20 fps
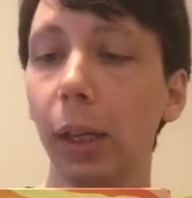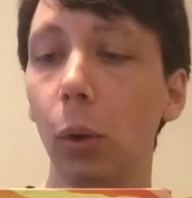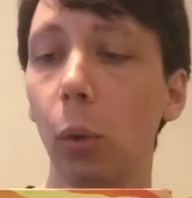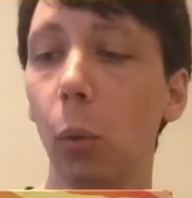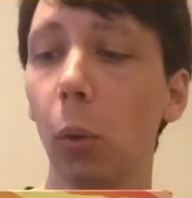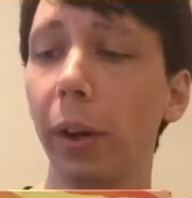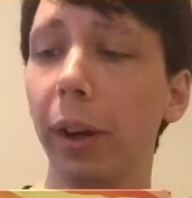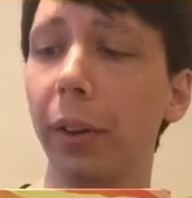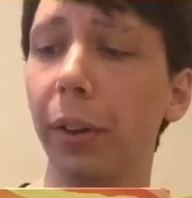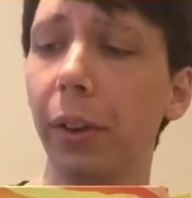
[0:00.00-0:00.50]

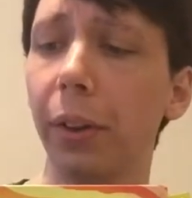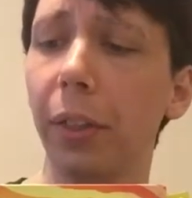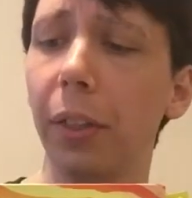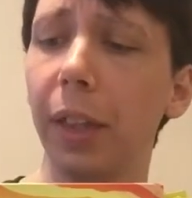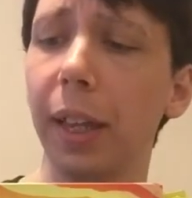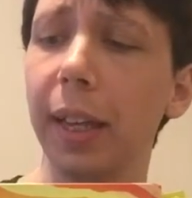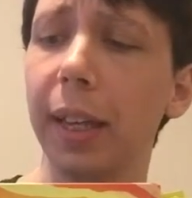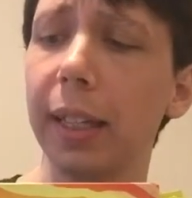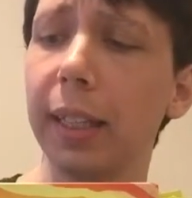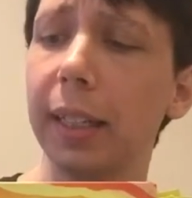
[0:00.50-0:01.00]
One other
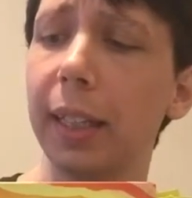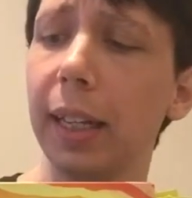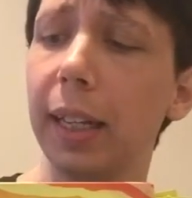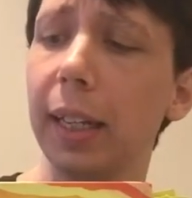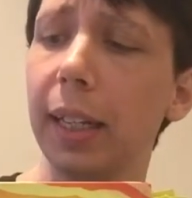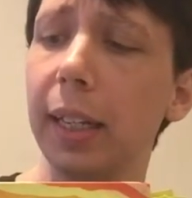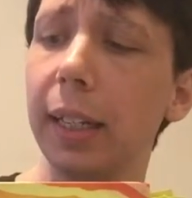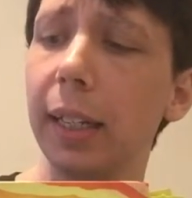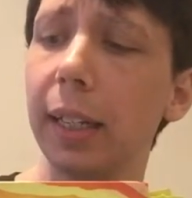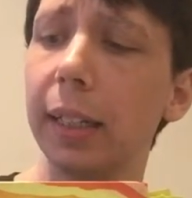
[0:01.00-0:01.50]
thing is that
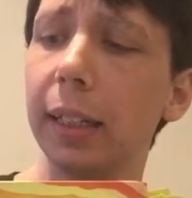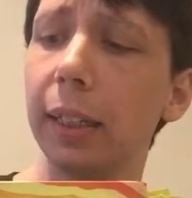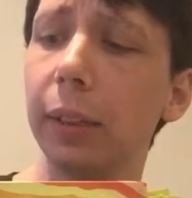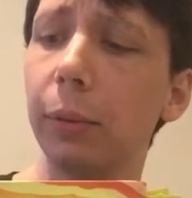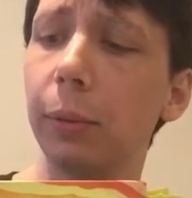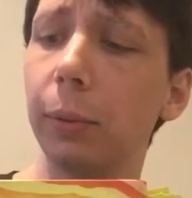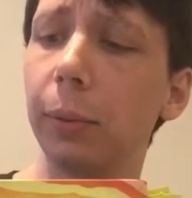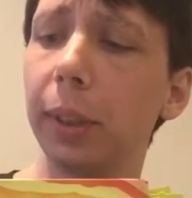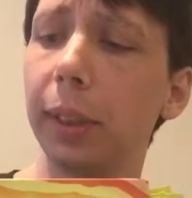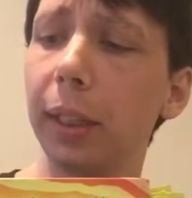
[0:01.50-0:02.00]
he doesn't
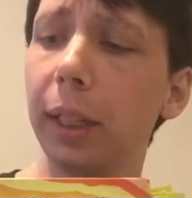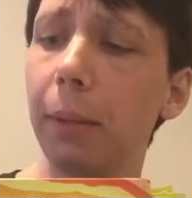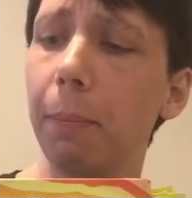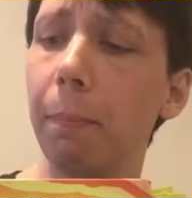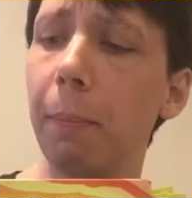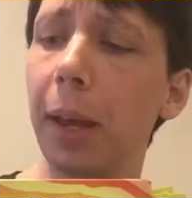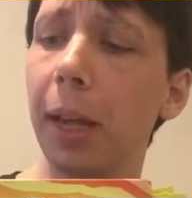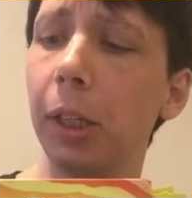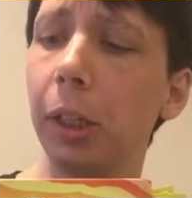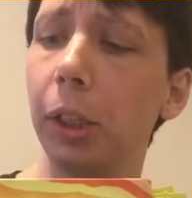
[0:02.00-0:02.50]
really
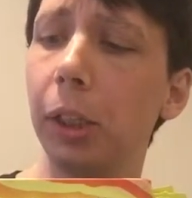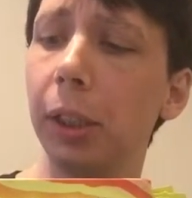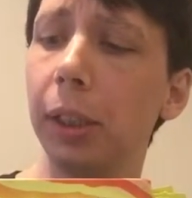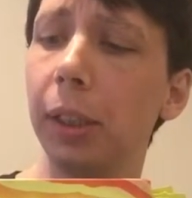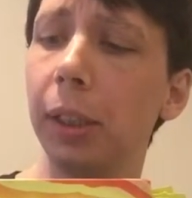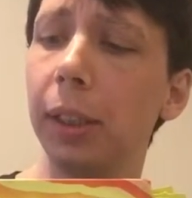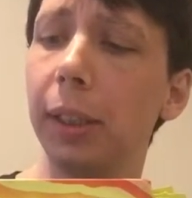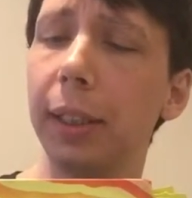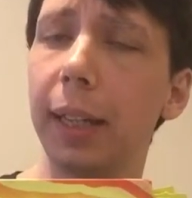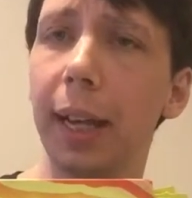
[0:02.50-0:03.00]

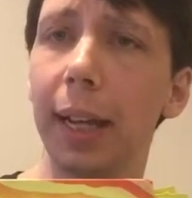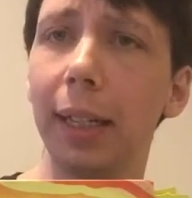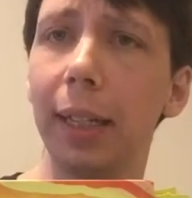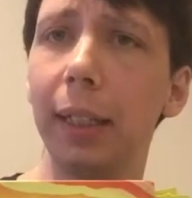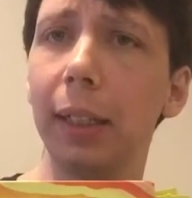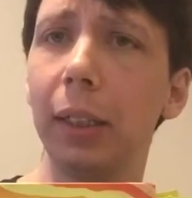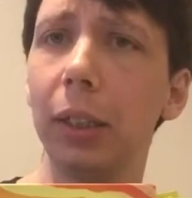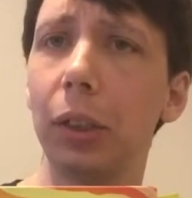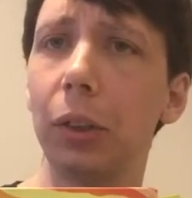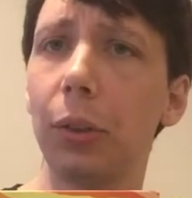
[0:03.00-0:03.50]
mention
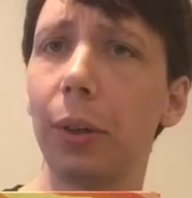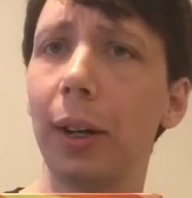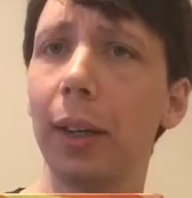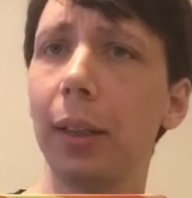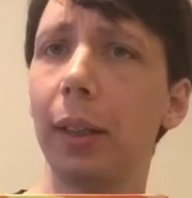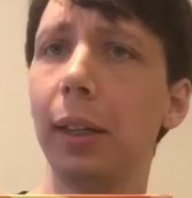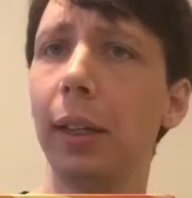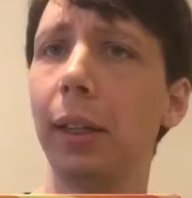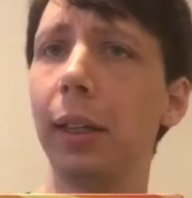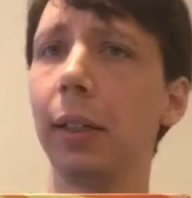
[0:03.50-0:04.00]
tendon
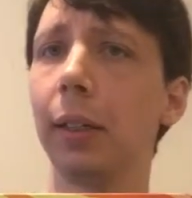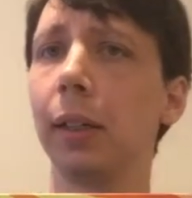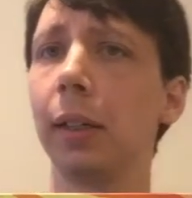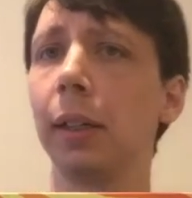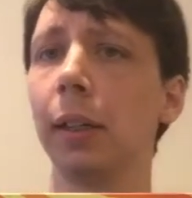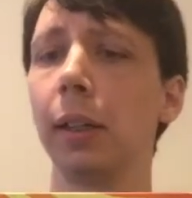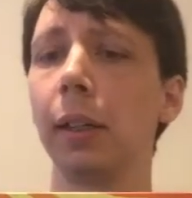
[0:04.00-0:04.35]
strengthening